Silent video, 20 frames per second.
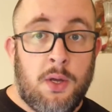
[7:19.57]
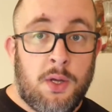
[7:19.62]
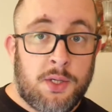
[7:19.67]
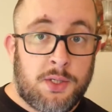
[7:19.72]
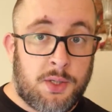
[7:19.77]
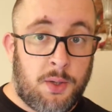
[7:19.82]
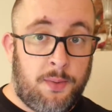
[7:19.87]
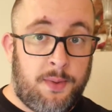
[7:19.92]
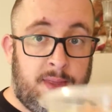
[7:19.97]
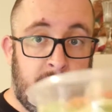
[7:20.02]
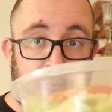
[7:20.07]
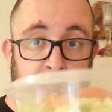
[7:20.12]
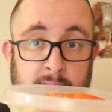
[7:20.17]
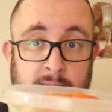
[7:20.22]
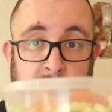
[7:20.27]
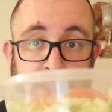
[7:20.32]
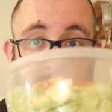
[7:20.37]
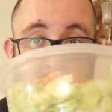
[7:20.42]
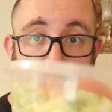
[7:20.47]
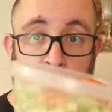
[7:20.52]
So
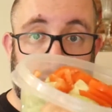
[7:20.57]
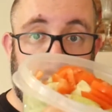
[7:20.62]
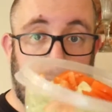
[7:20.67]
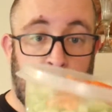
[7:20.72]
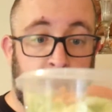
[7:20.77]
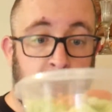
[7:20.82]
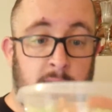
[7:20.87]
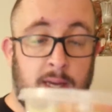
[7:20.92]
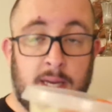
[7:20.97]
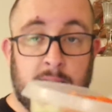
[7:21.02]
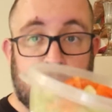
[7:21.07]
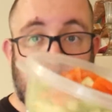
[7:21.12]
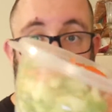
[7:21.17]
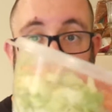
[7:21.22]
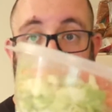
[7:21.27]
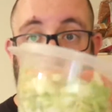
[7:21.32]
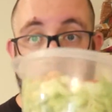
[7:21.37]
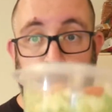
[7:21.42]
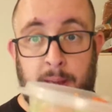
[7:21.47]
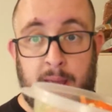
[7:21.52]
this is a
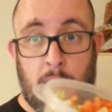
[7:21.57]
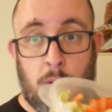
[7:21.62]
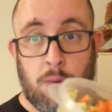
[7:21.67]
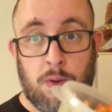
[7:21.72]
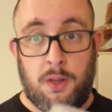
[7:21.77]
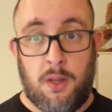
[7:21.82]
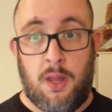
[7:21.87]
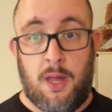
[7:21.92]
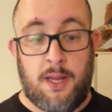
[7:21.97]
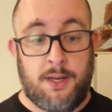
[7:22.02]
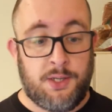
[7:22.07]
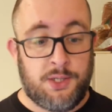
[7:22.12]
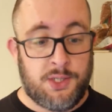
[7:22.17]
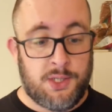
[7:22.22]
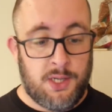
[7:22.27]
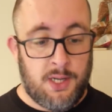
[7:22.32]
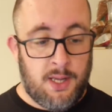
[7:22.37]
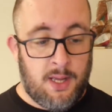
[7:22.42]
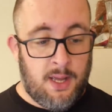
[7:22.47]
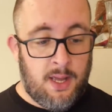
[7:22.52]
1 pound
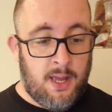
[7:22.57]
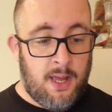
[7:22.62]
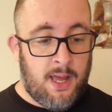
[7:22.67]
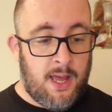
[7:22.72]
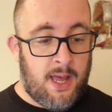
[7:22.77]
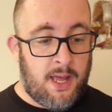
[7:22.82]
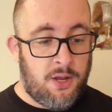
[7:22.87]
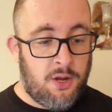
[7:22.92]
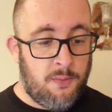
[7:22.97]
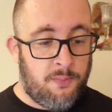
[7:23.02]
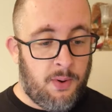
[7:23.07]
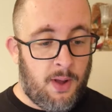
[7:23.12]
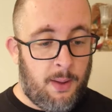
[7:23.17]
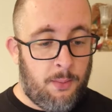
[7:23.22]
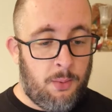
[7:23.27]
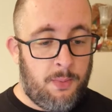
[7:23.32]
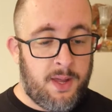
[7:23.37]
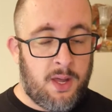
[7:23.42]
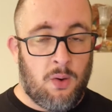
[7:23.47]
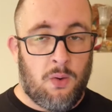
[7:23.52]
lunch. And you're
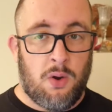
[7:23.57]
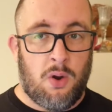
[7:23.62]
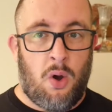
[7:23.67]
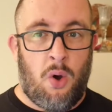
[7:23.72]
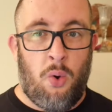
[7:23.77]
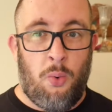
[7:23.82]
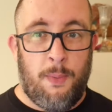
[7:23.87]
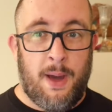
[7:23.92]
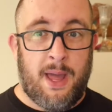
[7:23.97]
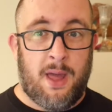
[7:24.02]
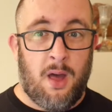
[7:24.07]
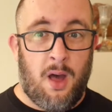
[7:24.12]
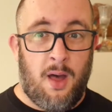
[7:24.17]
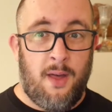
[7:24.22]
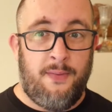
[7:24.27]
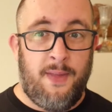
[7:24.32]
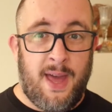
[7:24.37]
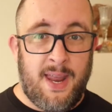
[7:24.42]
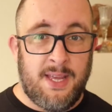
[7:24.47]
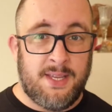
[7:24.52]
probably going, oh my
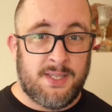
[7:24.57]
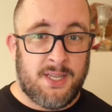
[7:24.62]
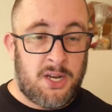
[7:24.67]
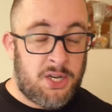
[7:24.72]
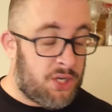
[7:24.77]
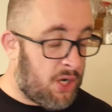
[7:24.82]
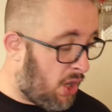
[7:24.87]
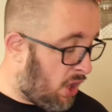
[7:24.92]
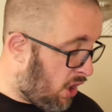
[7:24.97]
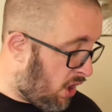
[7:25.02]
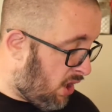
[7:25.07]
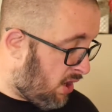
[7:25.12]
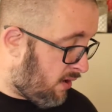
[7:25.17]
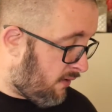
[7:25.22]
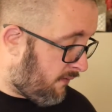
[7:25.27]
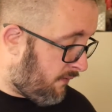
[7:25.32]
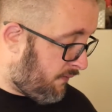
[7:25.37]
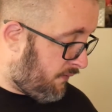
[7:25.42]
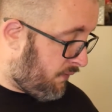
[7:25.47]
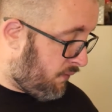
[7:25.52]
god, that is a ton
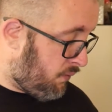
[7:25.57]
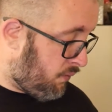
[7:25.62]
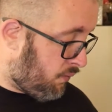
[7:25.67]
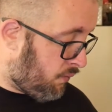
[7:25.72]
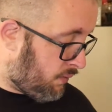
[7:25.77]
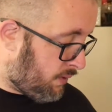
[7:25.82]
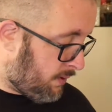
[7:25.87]
of food.